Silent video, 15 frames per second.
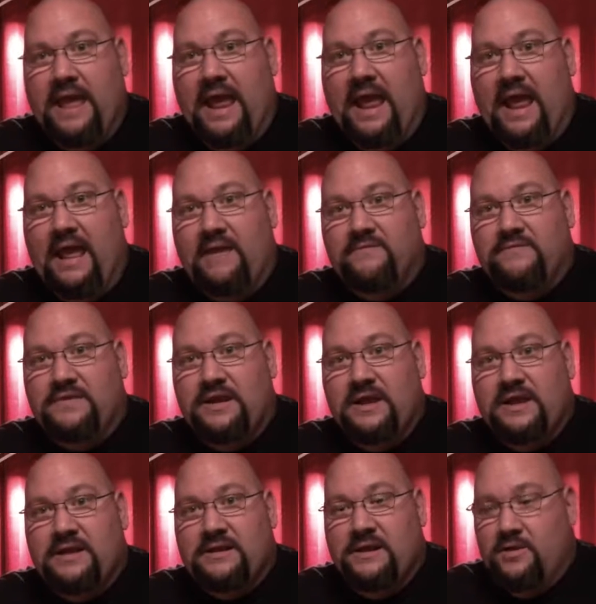And
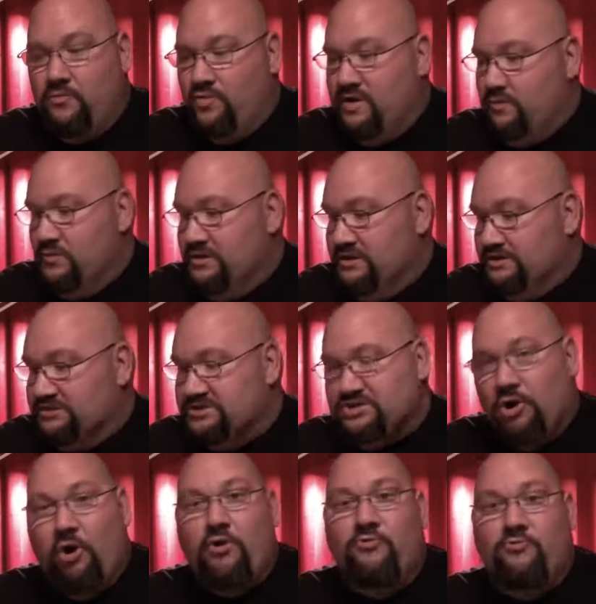then we will
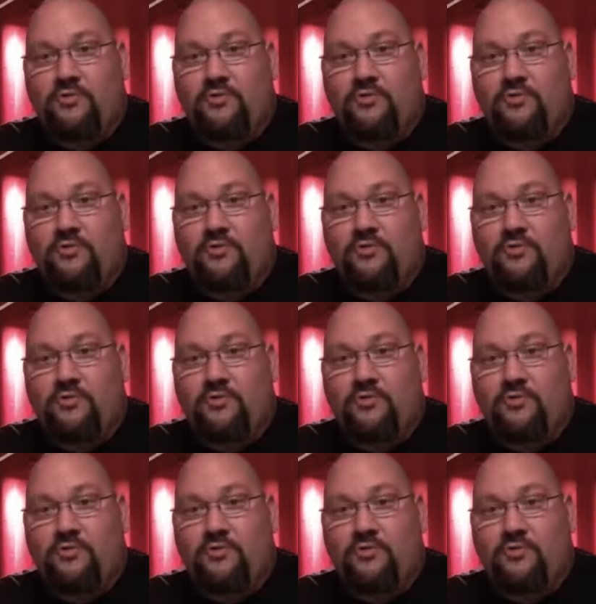start